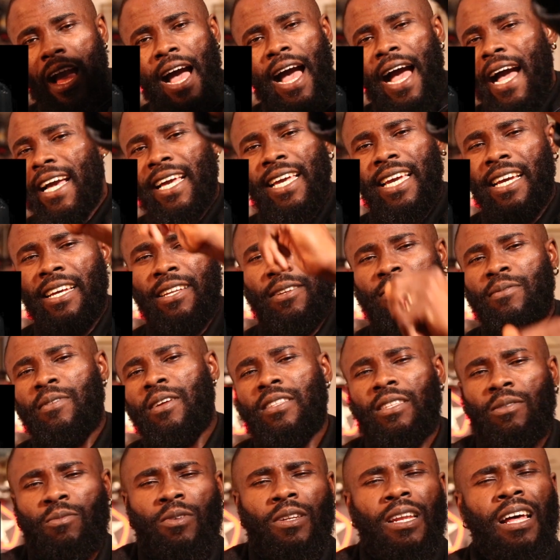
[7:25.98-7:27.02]
I can't do
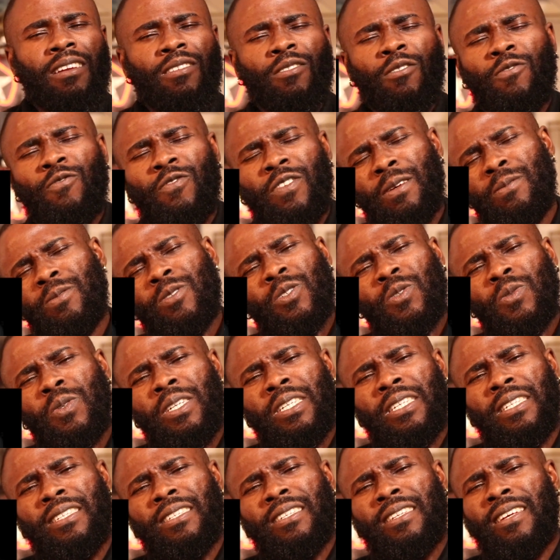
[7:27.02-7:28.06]
nothing without no flip
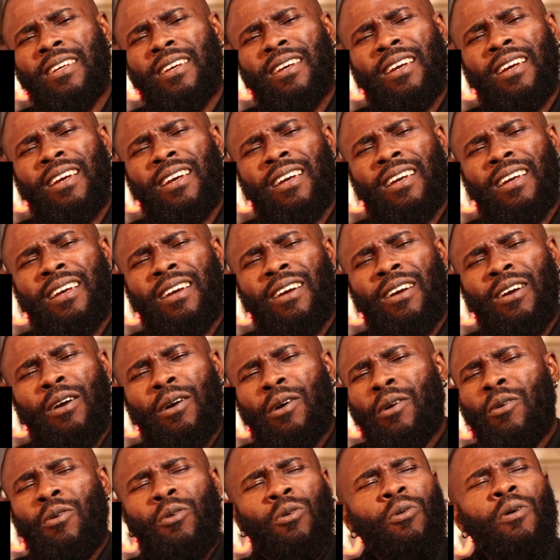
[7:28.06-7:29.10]
screen.
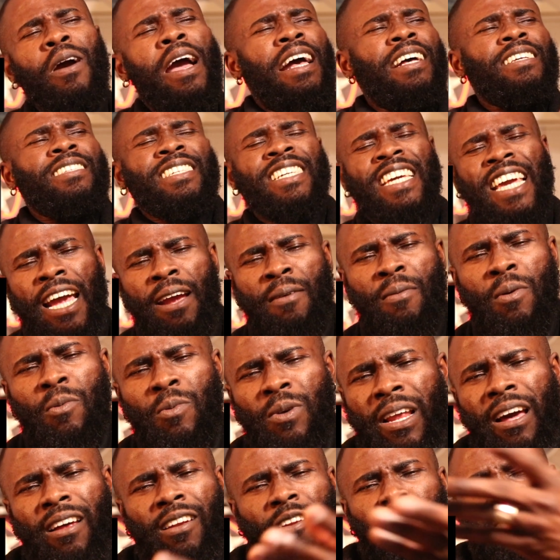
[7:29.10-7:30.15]
Who has camera
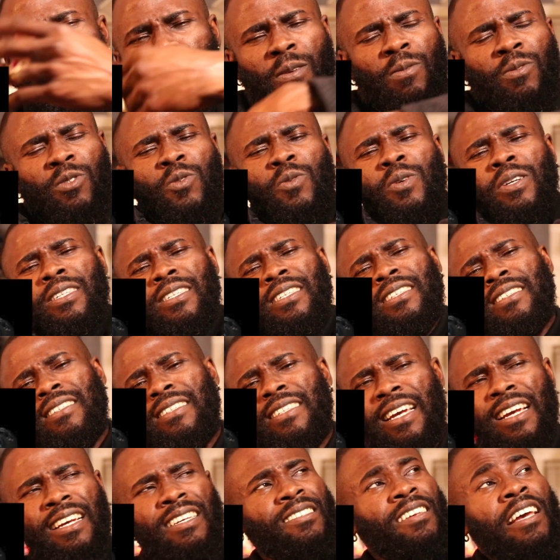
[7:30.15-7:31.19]
without a flip screen these
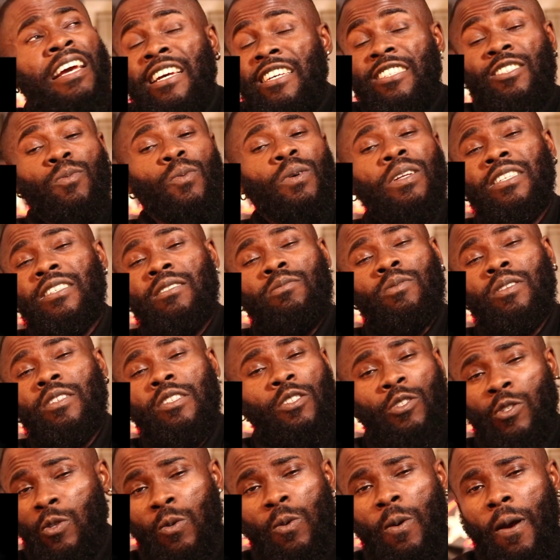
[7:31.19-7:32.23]
days? It's
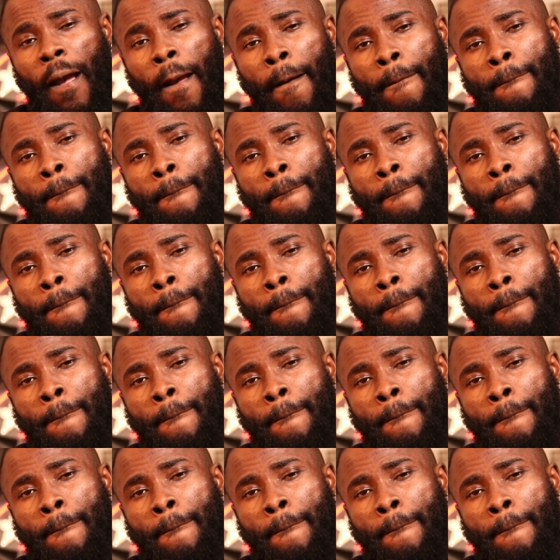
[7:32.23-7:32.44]
2022.